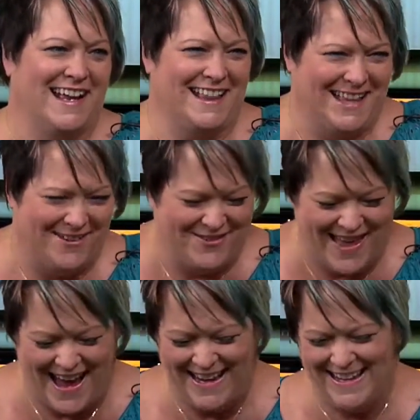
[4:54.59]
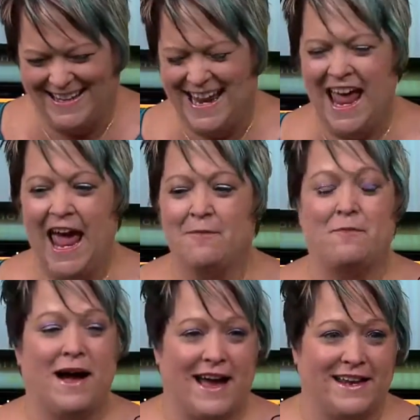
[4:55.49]
I love that.
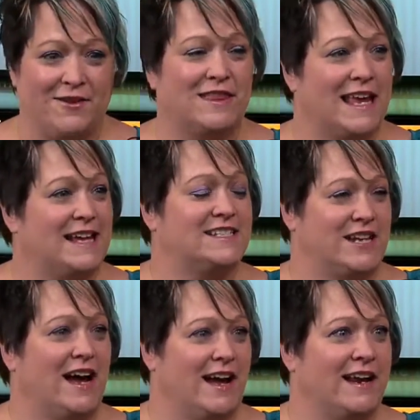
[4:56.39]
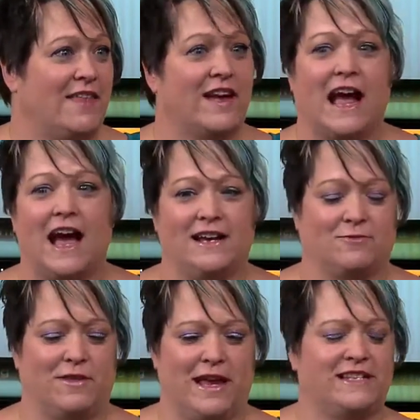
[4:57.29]
But you think it's done. And the guys,
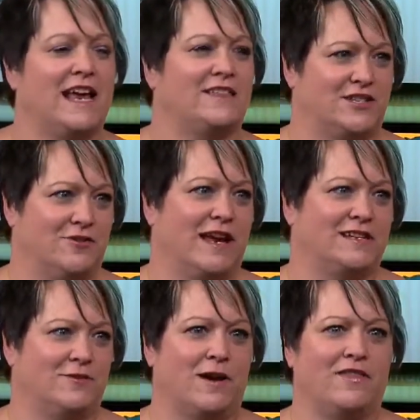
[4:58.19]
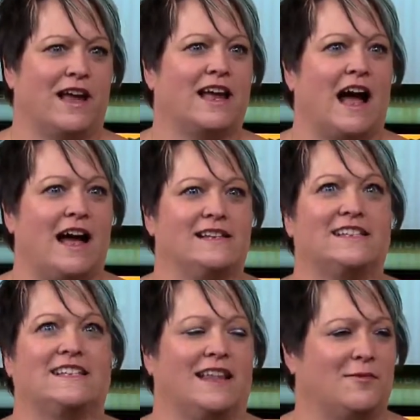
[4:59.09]
when they take the suitcase away, the guys
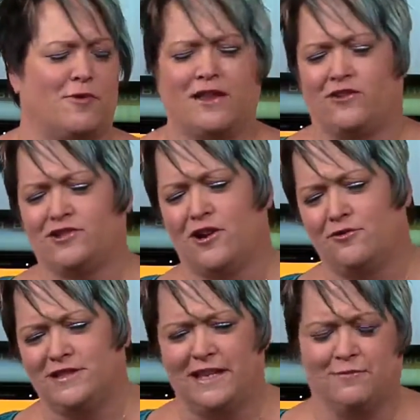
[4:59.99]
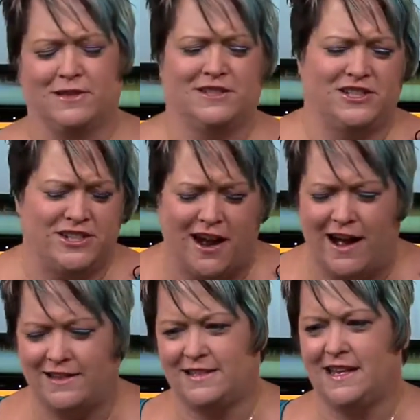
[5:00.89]
celebrate, they're toasting with
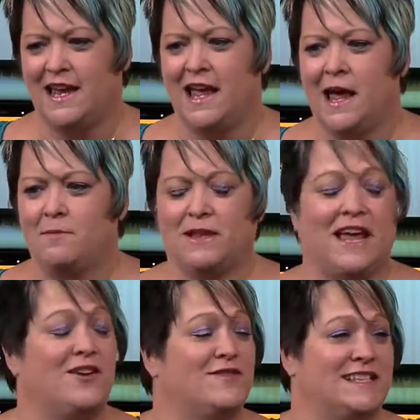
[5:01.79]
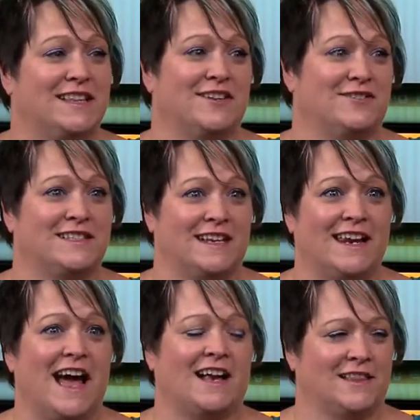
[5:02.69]
shots. But then all of a sudden, there's a
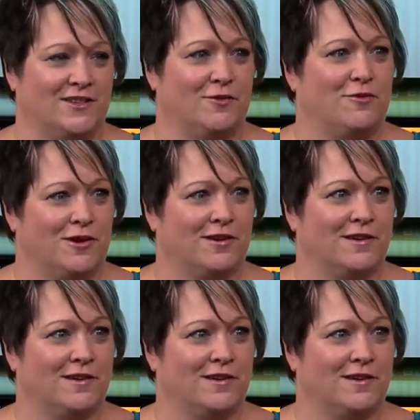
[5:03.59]
knock at the door,